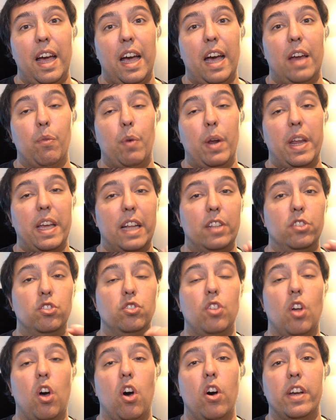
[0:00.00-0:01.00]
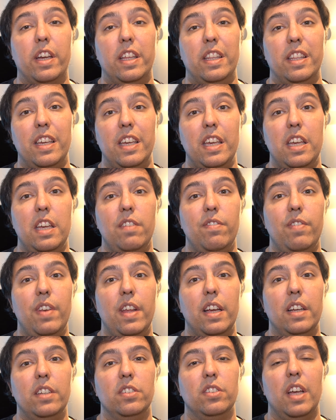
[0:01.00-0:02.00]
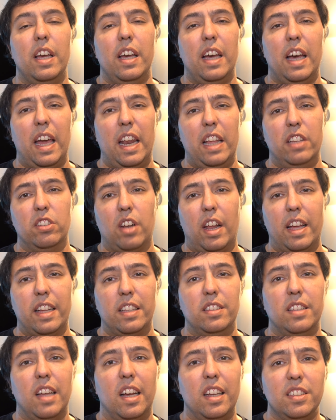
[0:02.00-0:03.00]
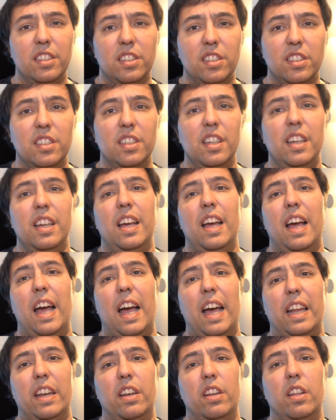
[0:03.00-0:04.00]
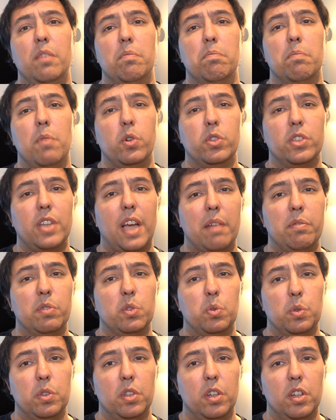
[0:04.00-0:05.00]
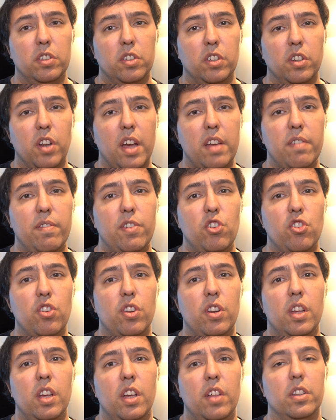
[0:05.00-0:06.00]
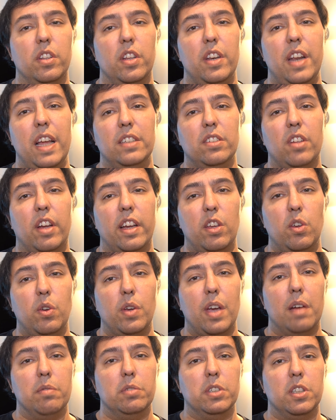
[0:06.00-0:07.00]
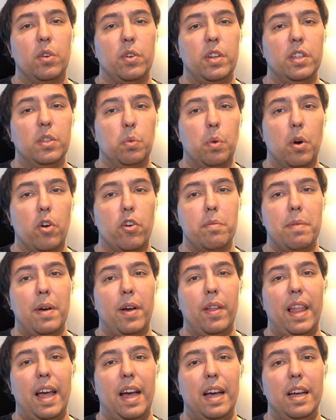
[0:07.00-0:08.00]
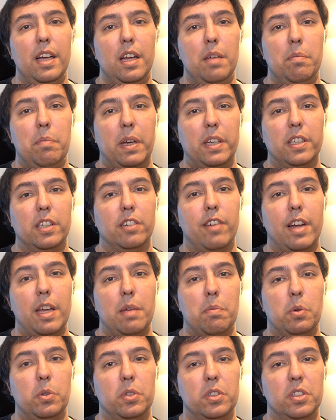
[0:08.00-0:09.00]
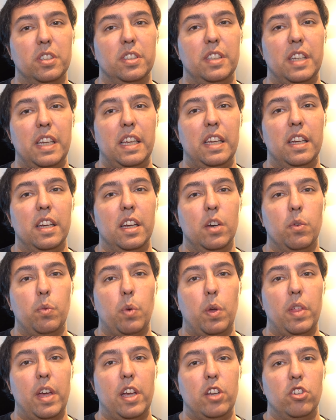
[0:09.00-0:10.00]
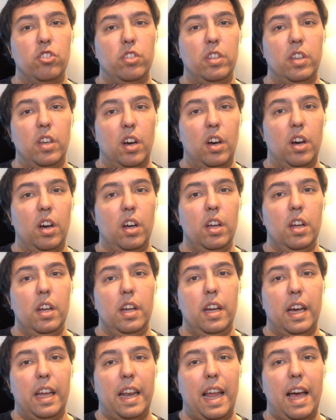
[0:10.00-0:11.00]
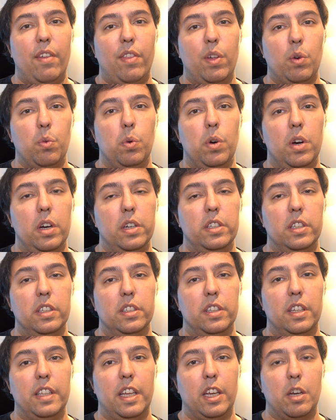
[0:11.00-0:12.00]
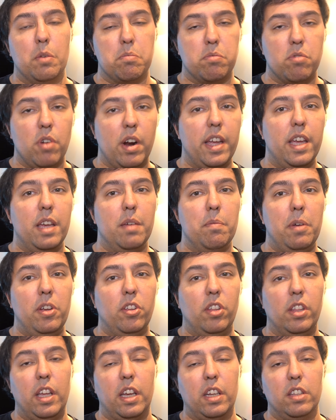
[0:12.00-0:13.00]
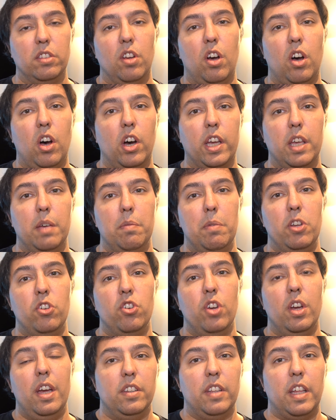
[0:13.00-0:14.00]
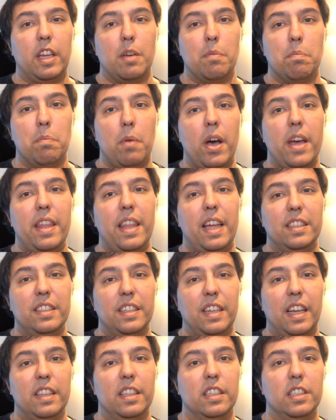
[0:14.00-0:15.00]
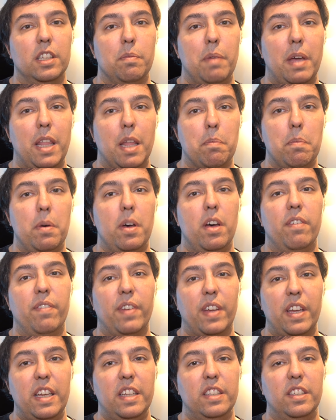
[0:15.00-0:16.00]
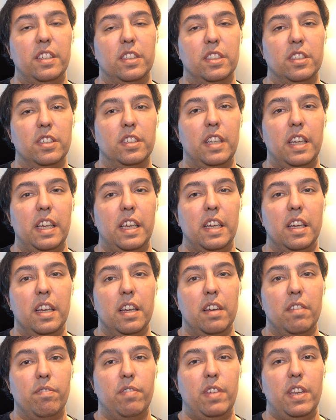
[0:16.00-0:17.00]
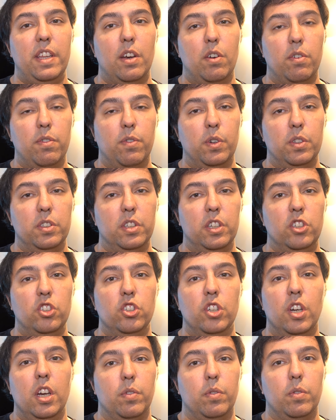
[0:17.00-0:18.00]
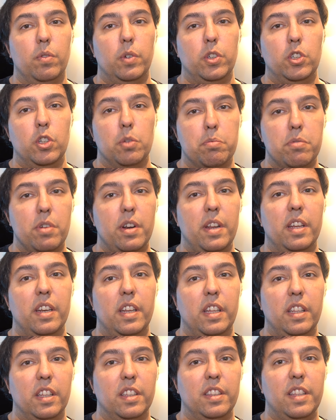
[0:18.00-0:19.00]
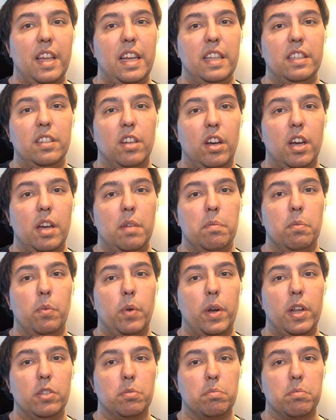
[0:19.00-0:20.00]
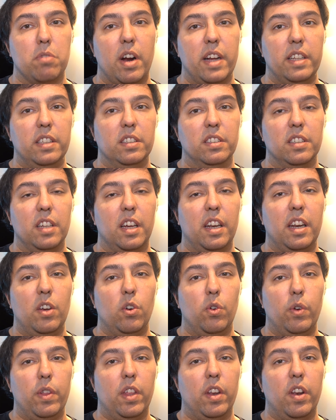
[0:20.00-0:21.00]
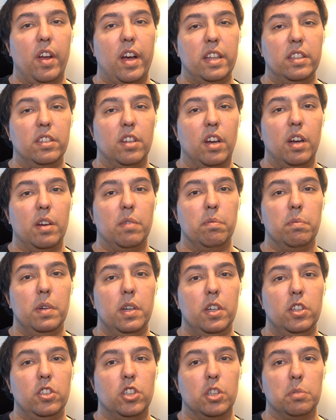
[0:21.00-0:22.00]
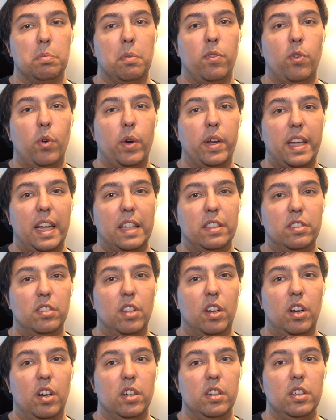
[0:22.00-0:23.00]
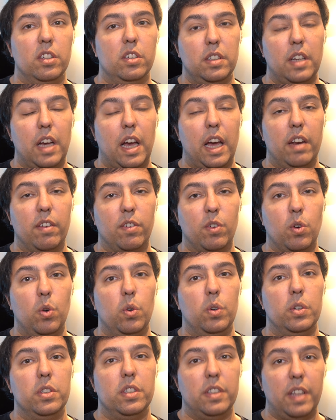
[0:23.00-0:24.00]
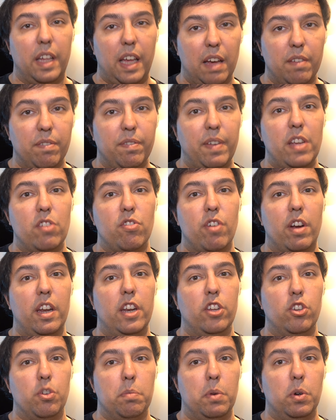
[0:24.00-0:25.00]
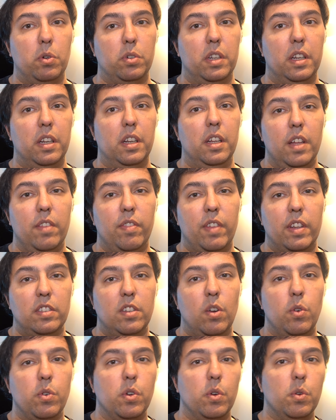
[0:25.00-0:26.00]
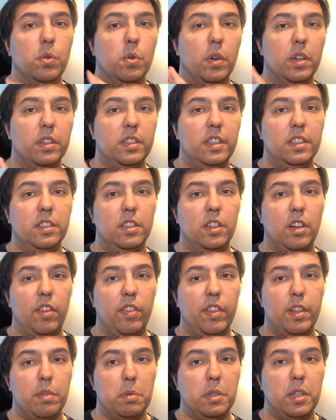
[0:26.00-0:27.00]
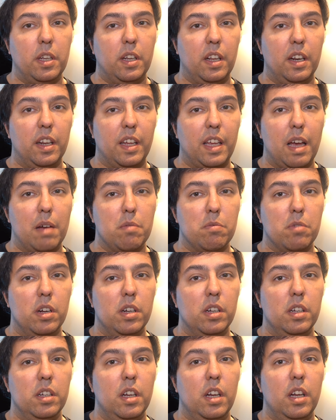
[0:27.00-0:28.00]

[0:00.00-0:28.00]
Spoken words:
And when it gets dark in the evenings and it's like dusk, and most cameras will turn to night vision, the Nest IQ cameras don't need to worry about that because they're able to see with HDR. And how that works is they take a bright image, they take a dark image, they combine that together to make that perfect, easy to see video footage, which is brilliant in the daytime when it's bright and sunny, or in the nighttime just before it gets dark. And of course, they have face recognition built in. There's no Google Assistant on this particular camera.